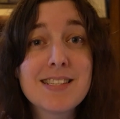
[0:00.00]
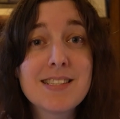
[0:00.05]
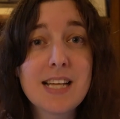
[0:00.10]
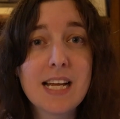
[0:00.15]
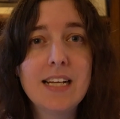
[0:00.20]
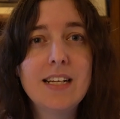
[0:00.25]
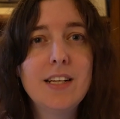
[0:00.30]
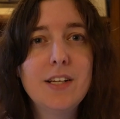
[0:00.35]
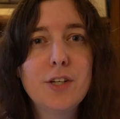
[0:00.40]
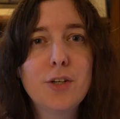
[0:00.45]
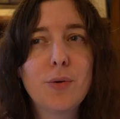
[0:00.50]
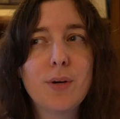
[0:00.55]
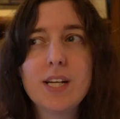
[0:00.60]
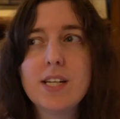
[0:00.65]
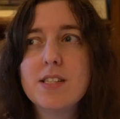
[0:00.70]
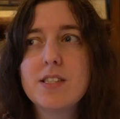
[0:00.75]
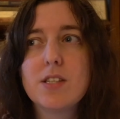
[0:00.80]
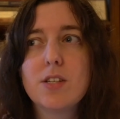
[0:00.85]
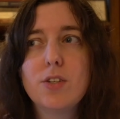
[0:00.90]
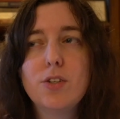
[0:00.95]
it's 80
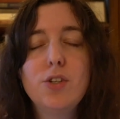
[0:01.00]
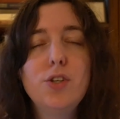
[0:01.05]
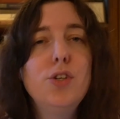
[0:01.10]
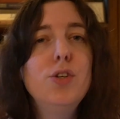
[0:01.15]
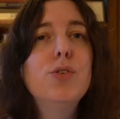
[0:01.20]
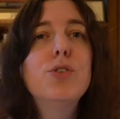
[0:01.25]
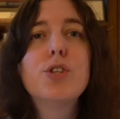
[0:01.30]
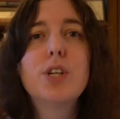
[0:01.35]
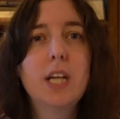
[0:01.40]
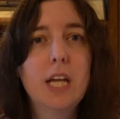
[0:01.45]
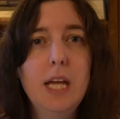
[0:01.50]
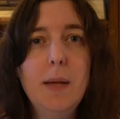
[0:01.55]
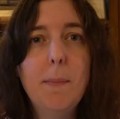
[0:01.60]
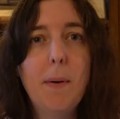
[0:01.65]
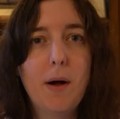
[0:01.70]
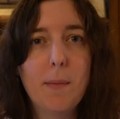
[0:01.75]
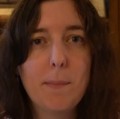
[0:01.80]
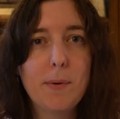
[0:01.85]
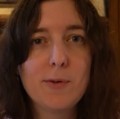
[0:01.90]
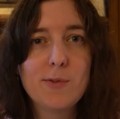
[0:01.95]
degrees, you should keep
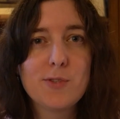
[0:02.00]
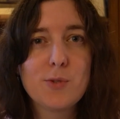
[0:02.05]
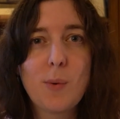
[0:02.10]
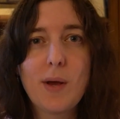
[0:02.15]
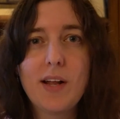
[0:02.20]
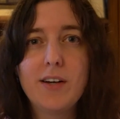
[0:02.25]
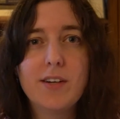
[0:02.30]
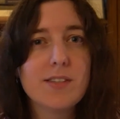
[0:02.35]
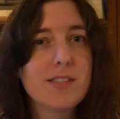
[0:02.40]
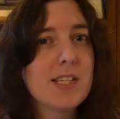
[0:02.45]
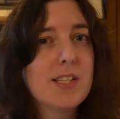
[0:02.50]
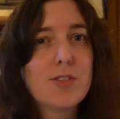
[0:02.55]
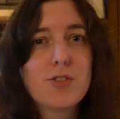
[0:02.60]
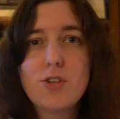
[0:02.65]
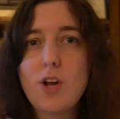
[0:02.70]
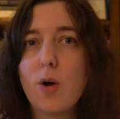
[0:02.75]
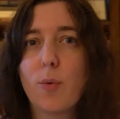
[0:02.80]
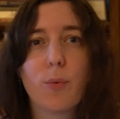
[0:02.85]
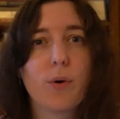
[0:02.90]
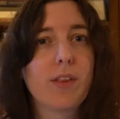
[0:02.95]
on both sweaters. It's
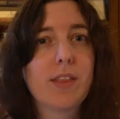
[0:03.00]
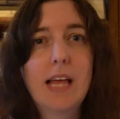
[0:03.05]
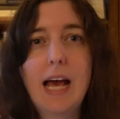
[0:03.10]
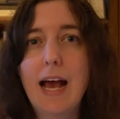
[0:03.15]
not worth the